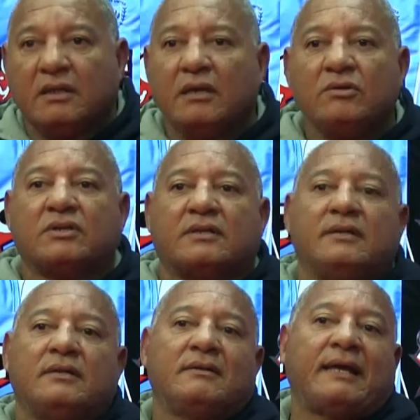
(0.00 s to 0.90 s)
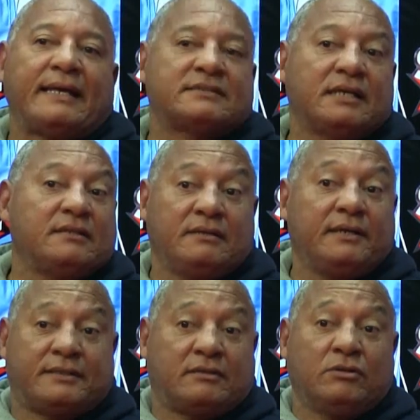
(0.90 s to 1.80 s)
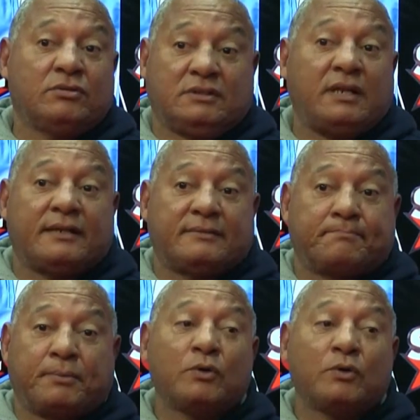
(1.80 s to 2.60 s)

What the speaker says: Yeah, look, like I say, it looked like